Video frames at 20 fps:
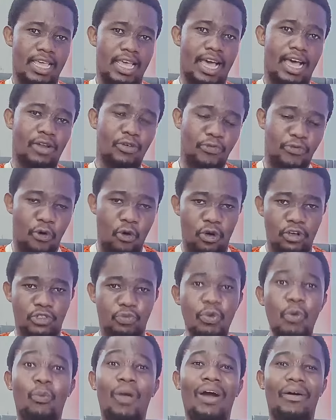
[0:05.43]
And of
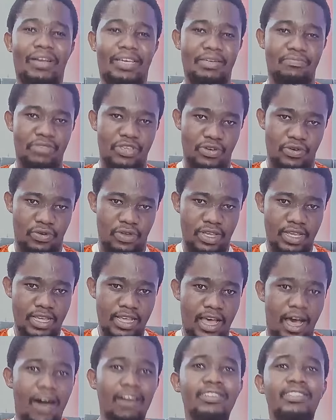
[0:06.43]
course, we welcome you.
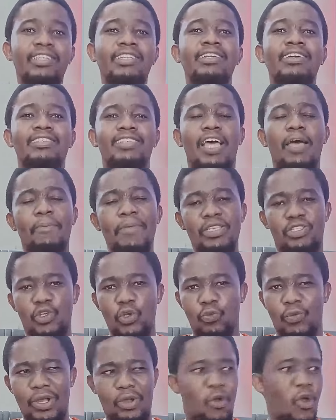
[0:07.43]
On today's
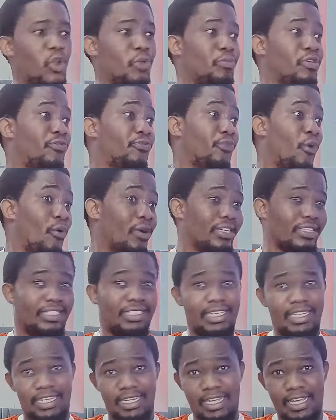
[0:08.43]
episode, we're going to be
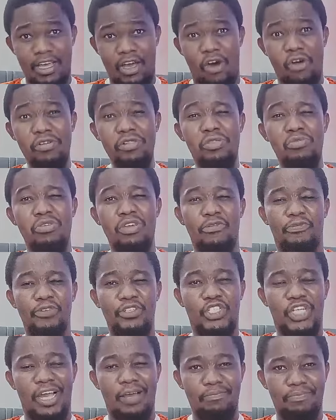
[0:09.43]
focusing on the
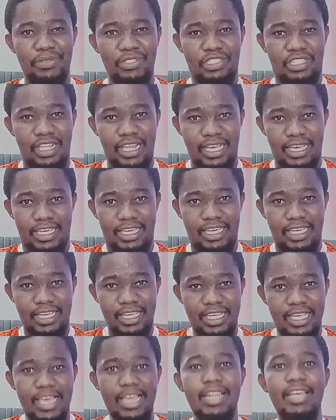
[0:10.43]
UEFA Champions League.
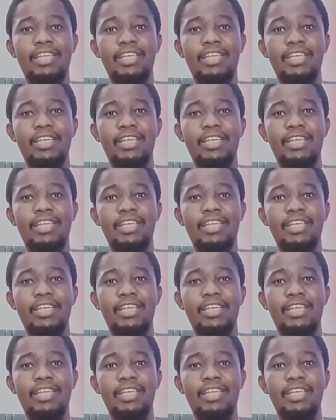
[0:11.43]
It